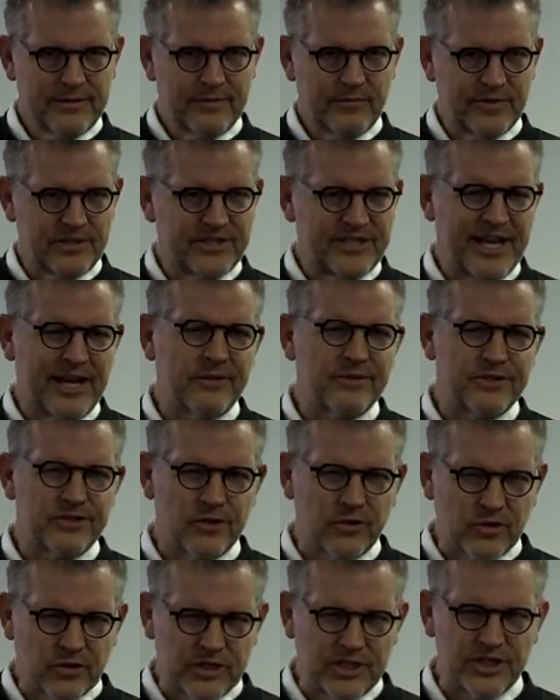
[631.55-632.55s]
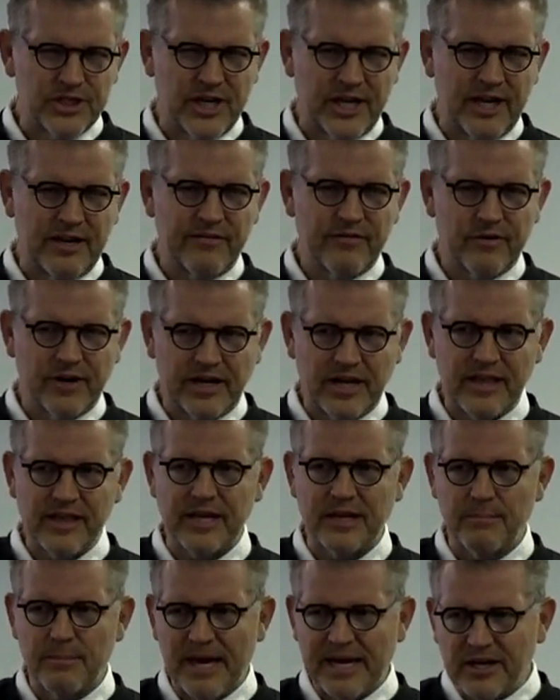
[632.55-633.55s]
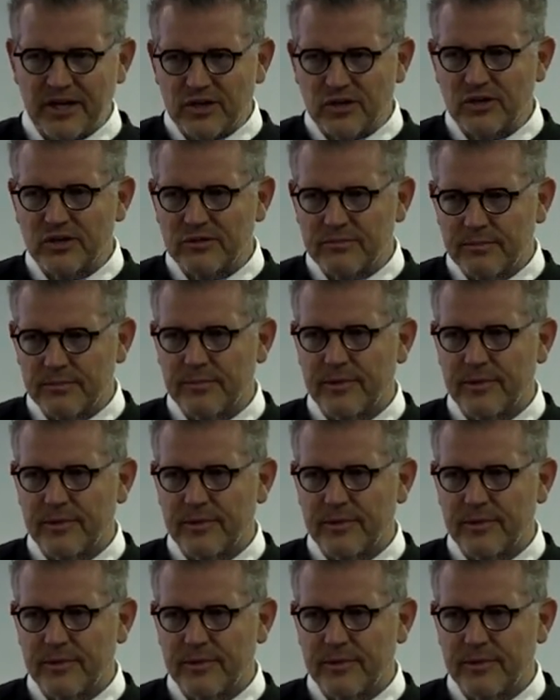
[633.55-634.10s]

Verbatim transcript: which sounds so cliche for anything medical,